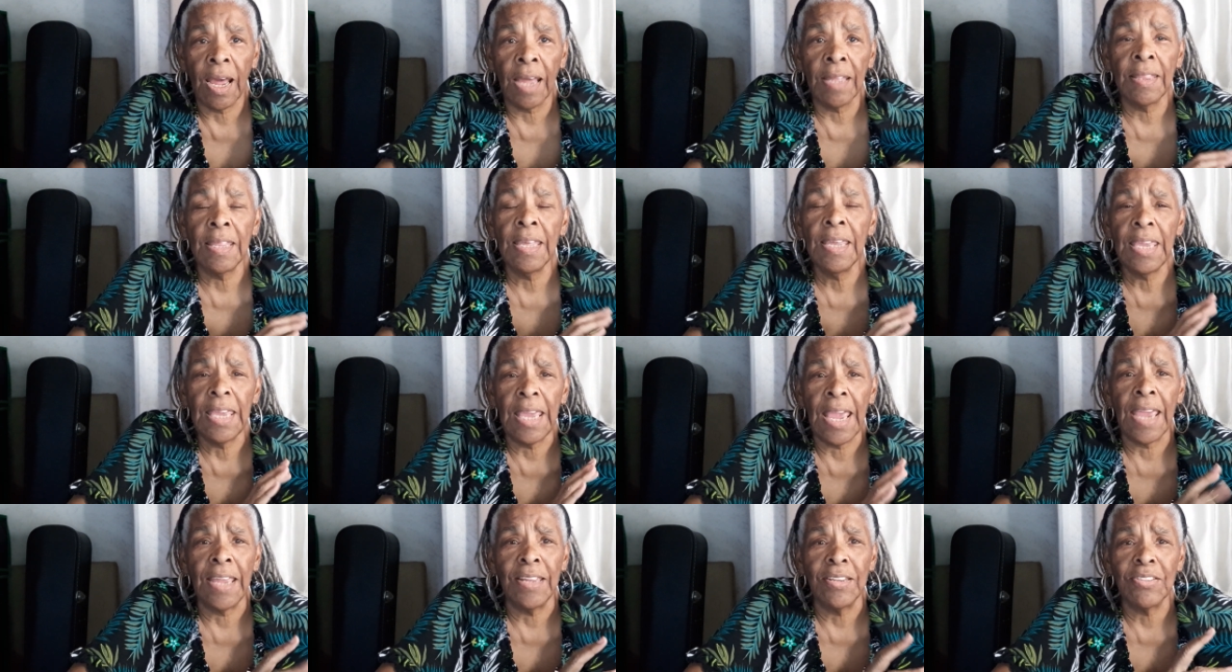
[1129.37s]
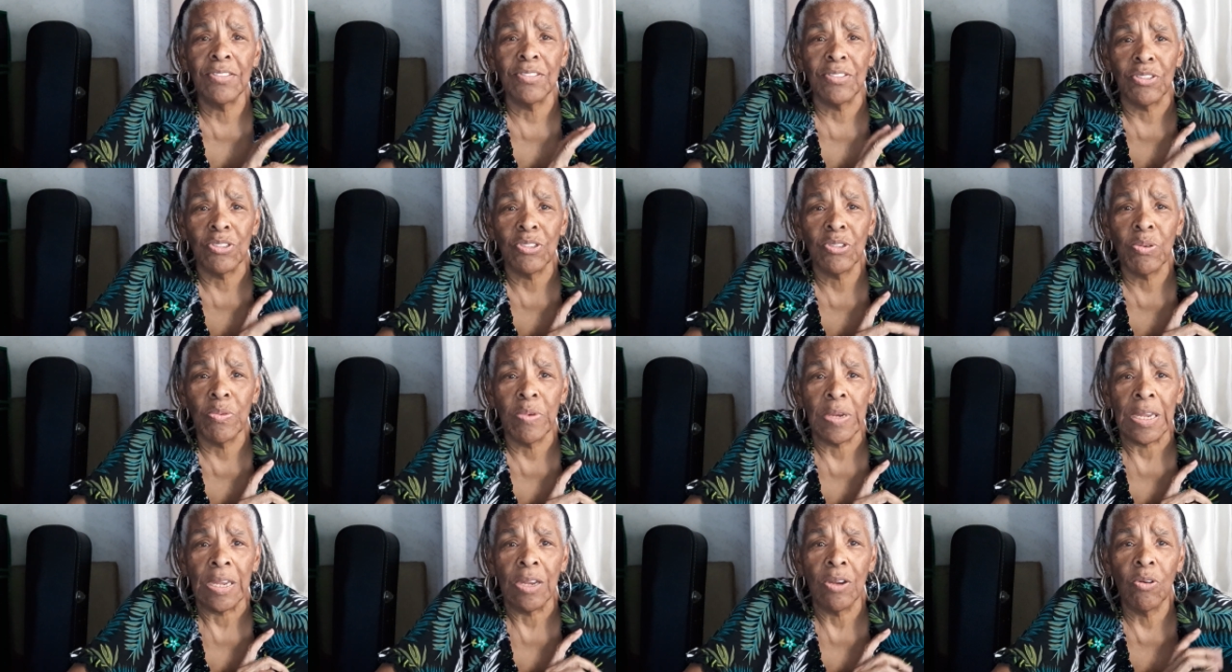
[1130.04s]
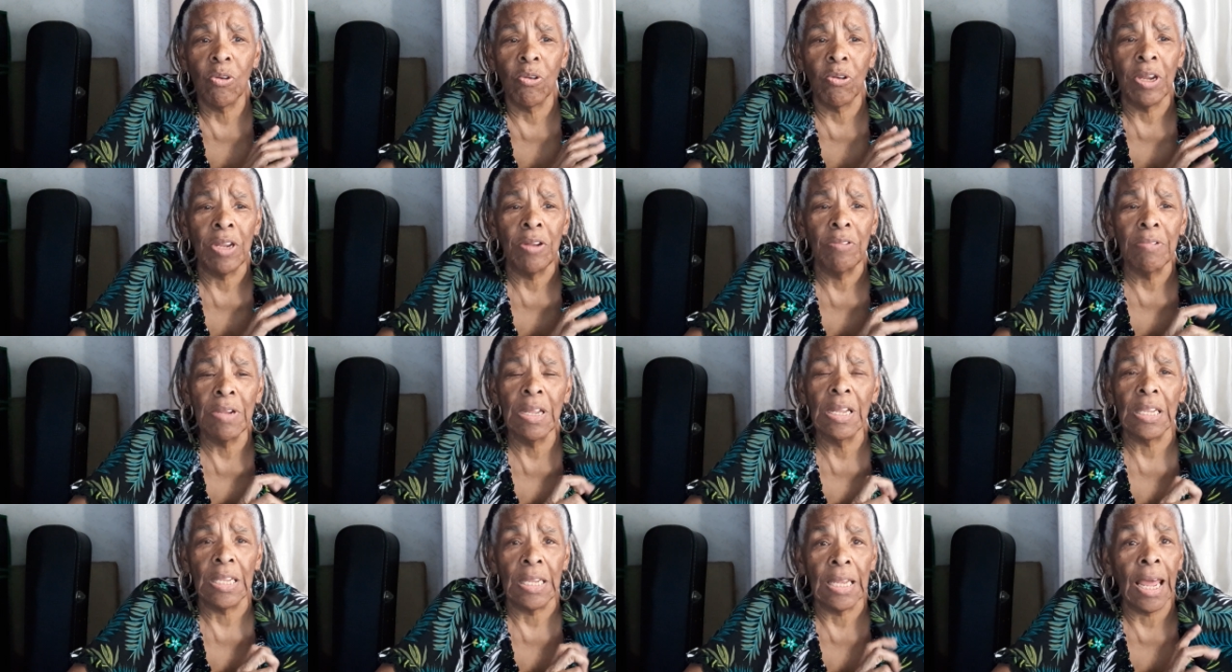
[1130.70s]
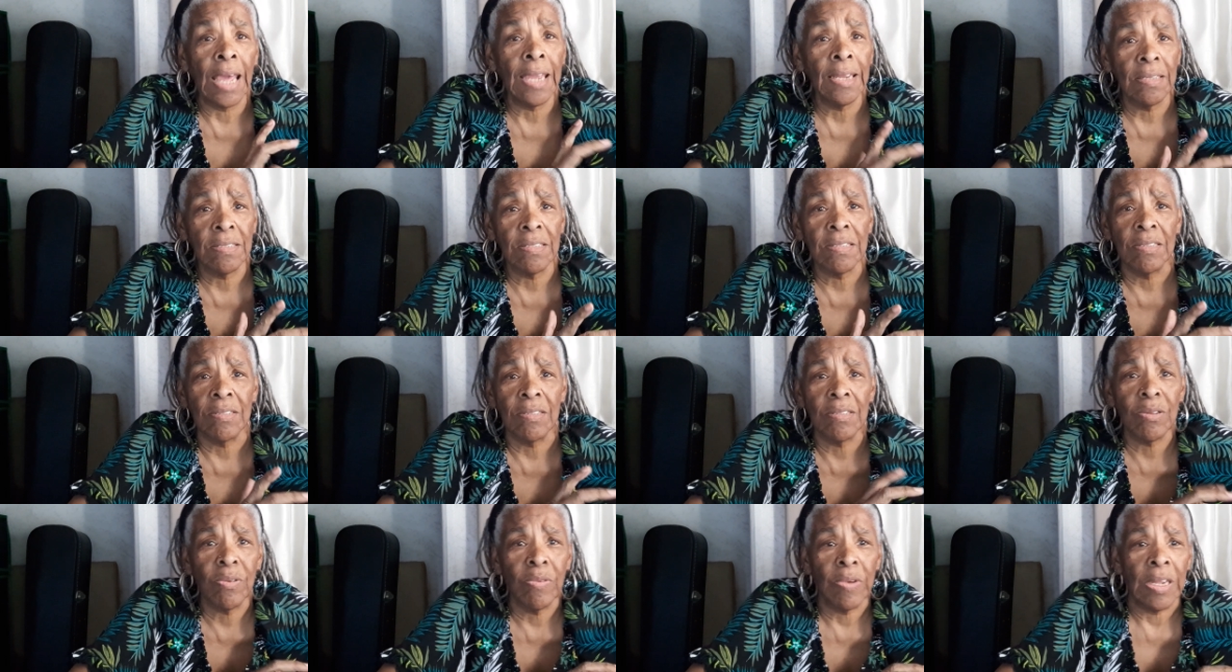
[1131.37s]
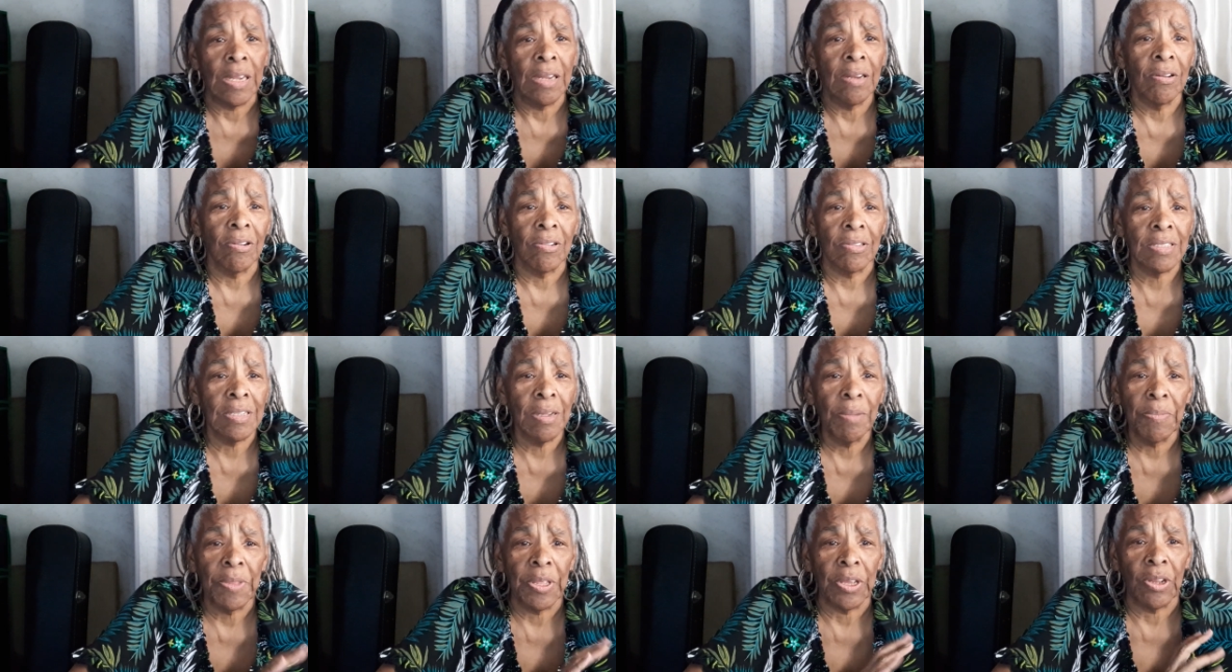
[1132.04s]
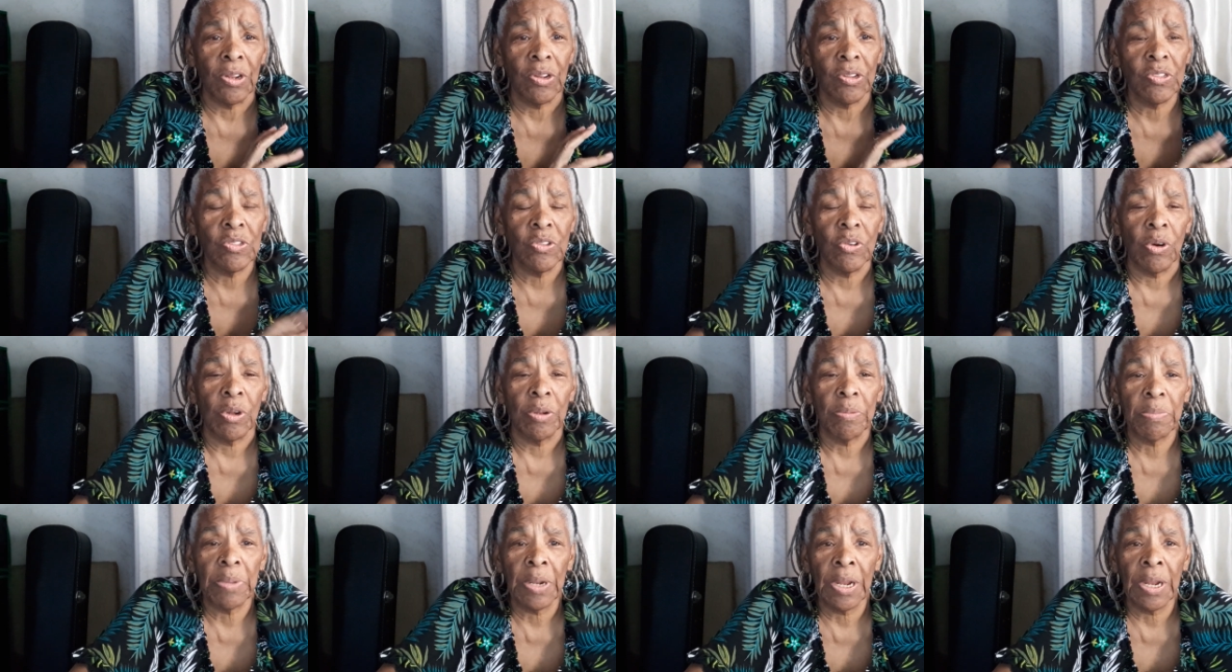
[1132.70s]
I think he hates the squeak, or he really likes the squeak, or something of the sort.